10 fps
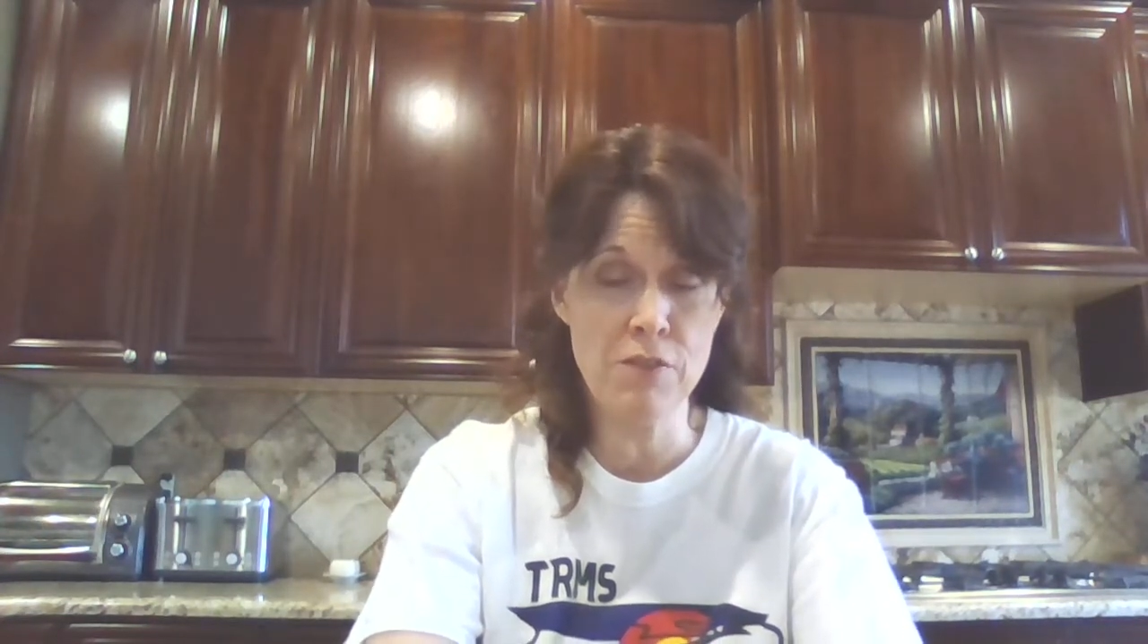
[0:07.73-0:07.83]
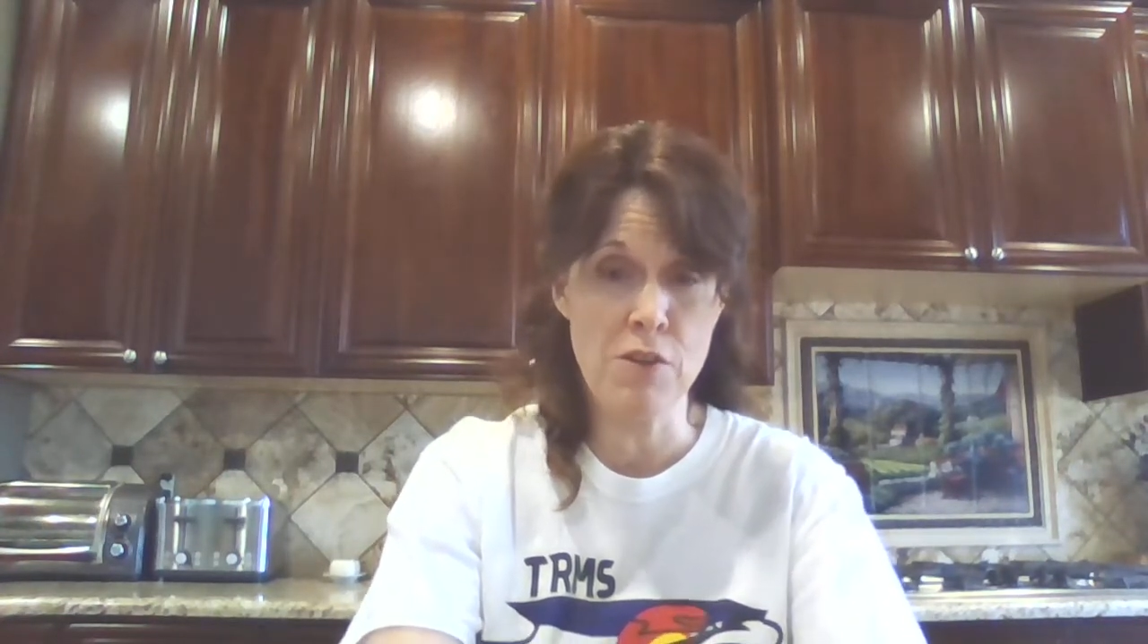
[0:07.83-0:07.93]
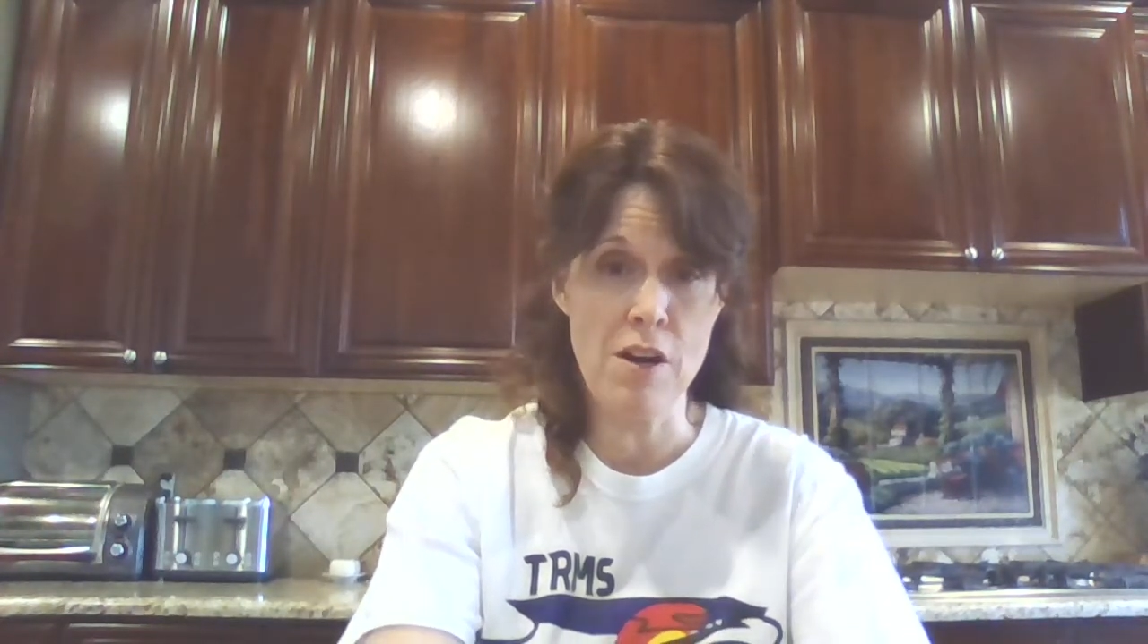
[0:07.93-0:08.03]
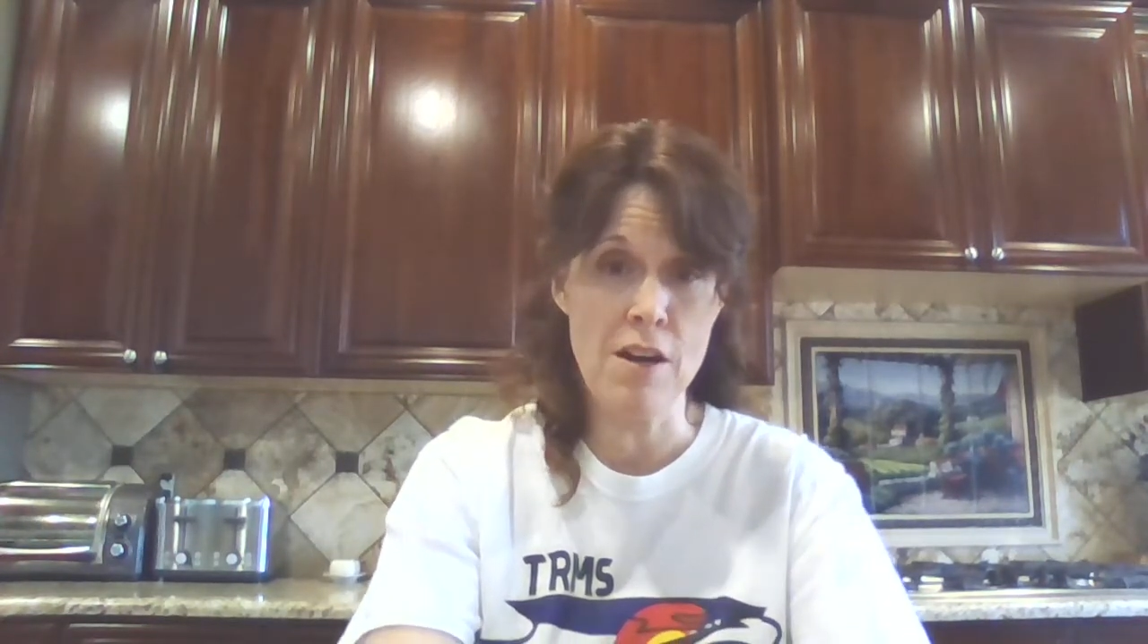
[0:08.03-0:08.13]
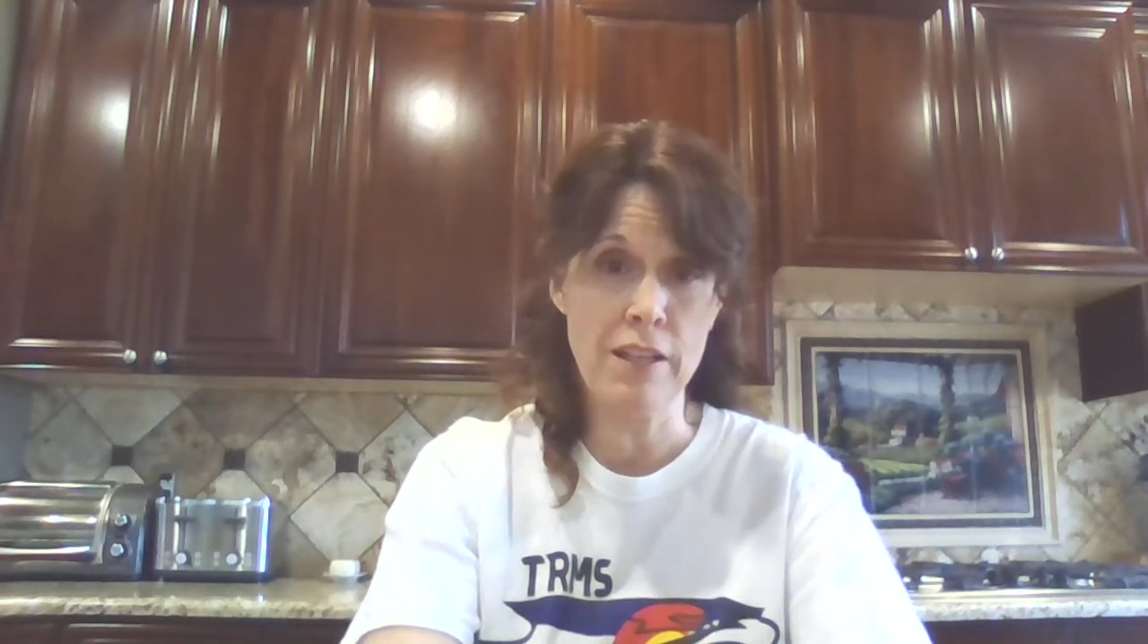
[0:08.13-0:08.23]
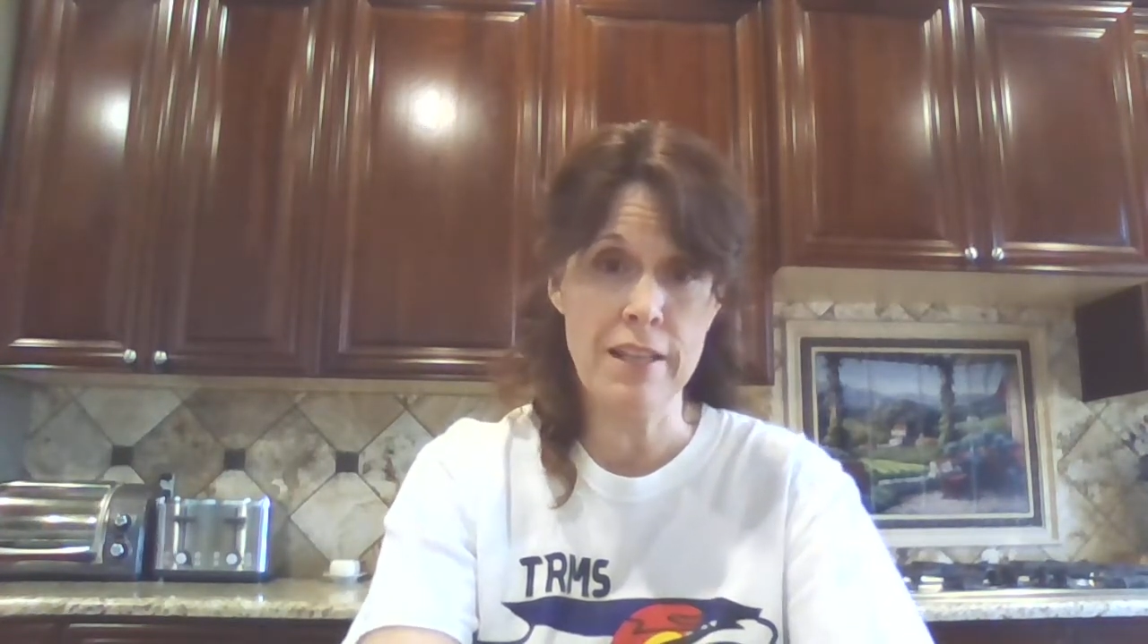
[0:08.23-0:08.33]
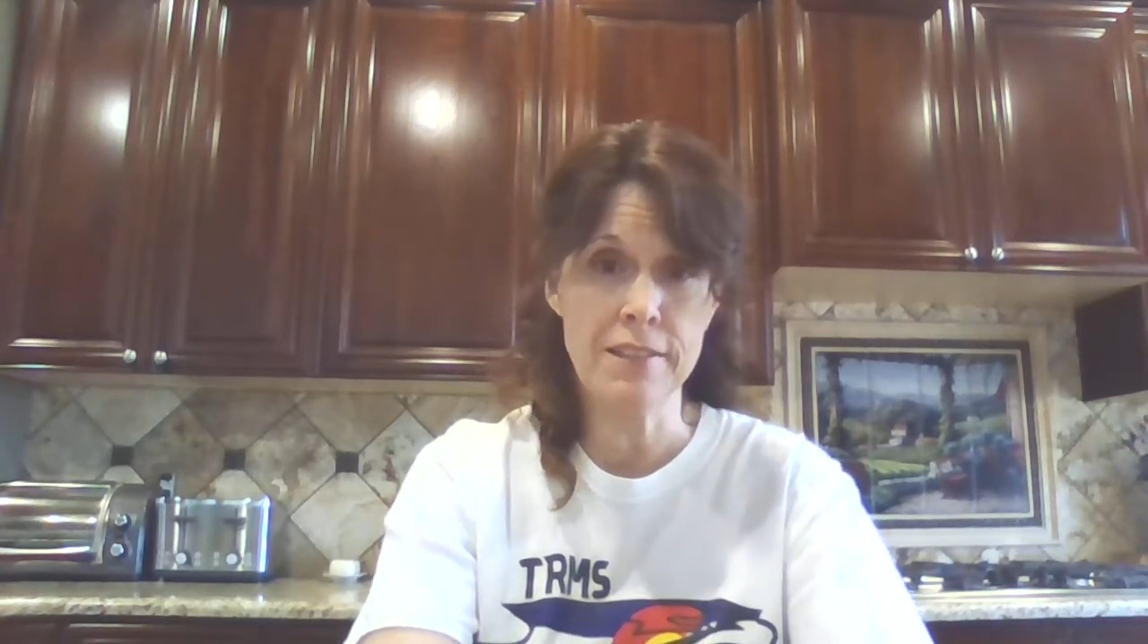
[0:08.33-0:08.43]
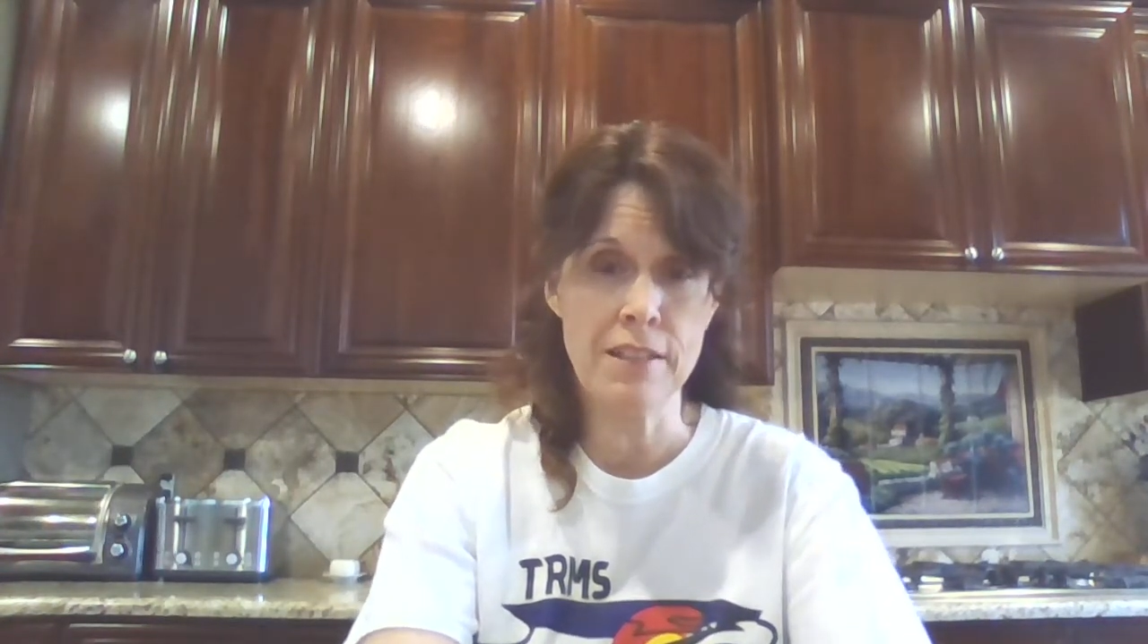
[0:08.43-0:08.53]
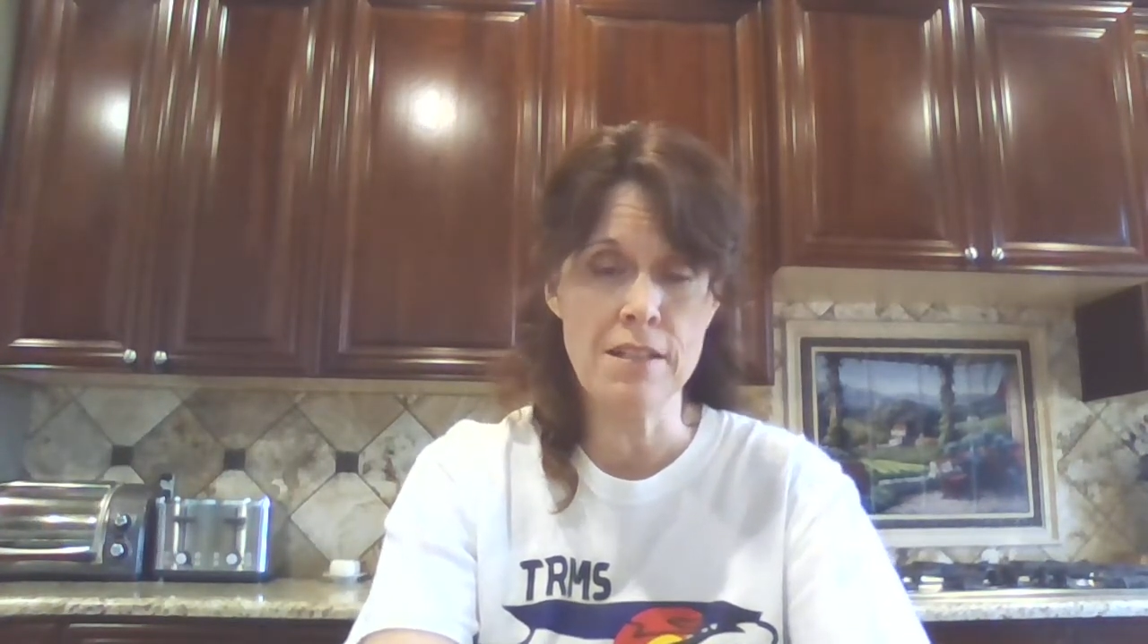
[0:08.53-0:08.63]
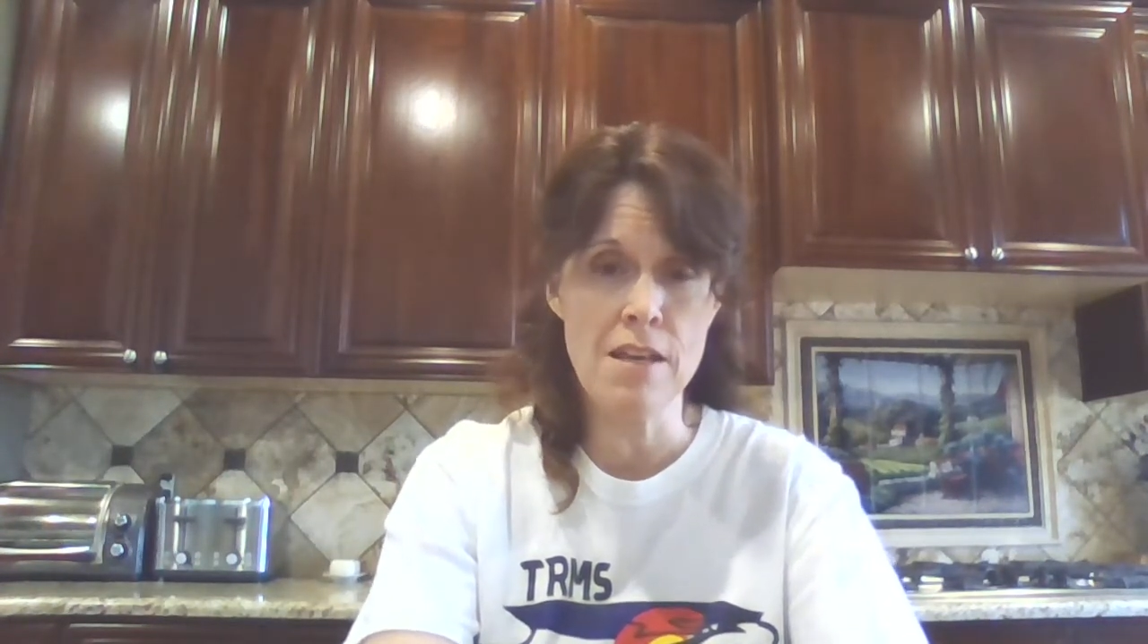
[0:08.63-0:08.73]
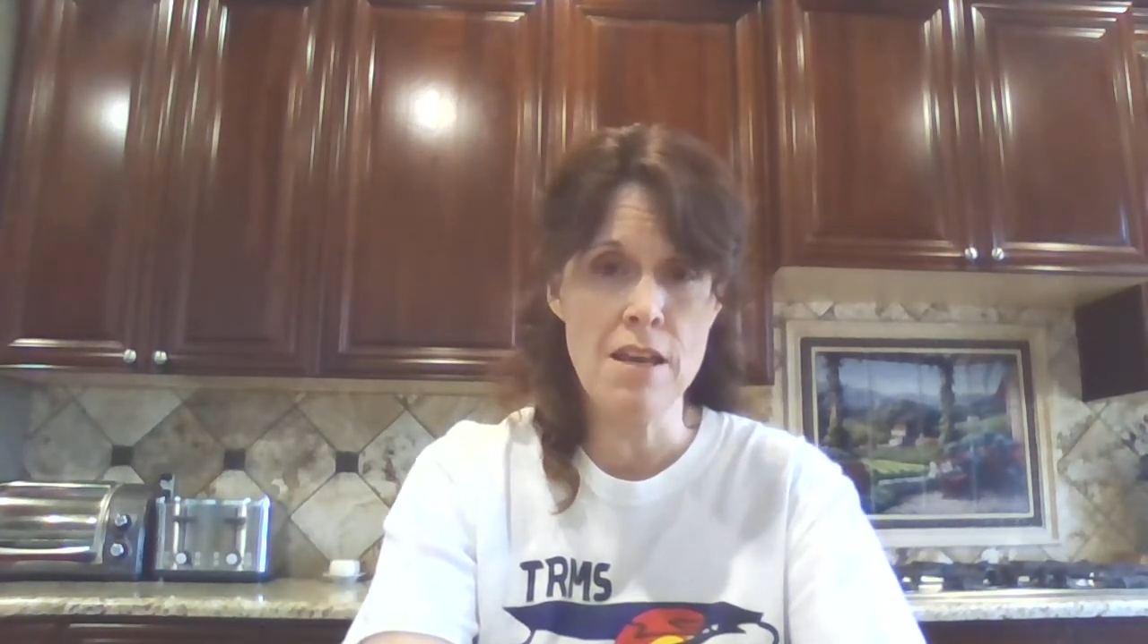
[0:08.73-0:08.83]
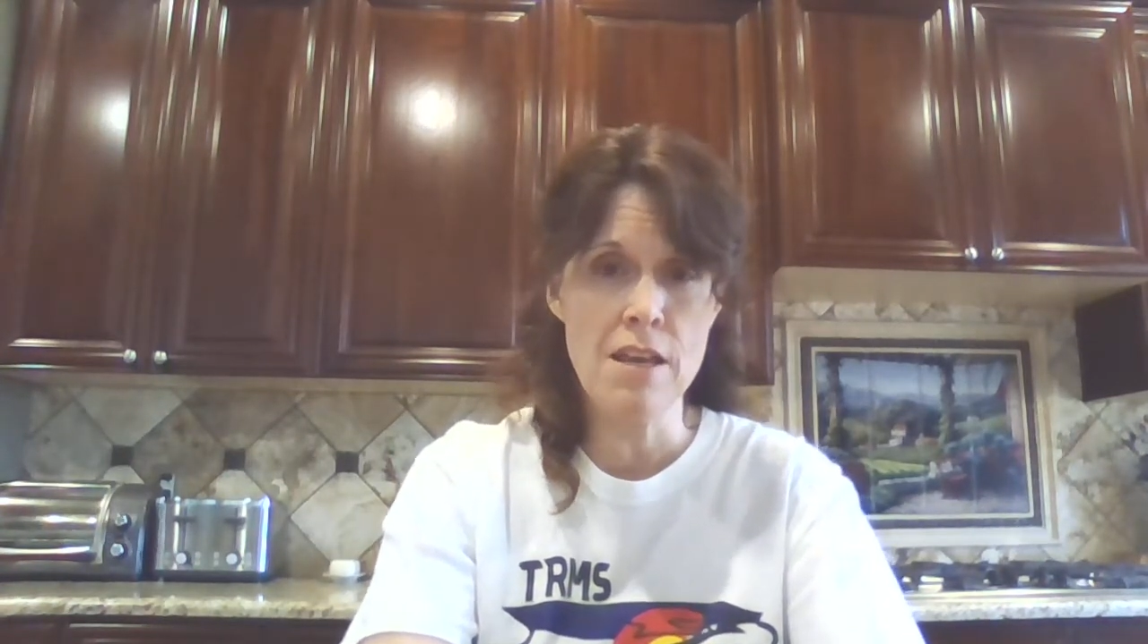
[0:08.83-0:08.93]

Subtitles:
for our lesson.